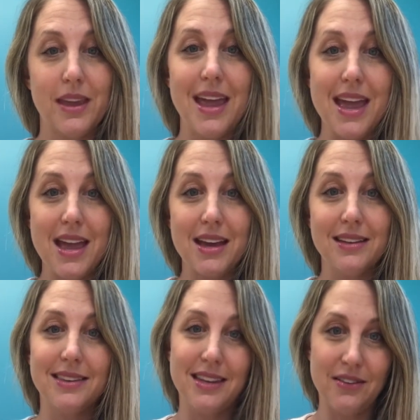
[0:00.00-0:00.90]

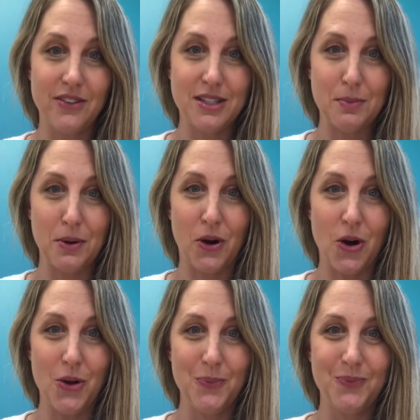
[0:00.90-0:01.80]
and The Invisible
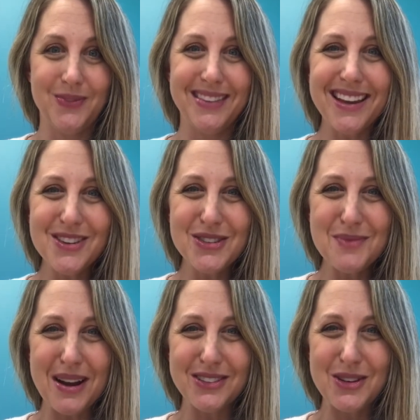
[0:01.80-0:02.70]
Girl. Thank you so
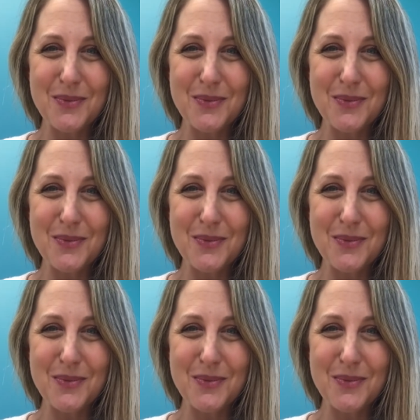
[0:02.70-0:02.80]
much.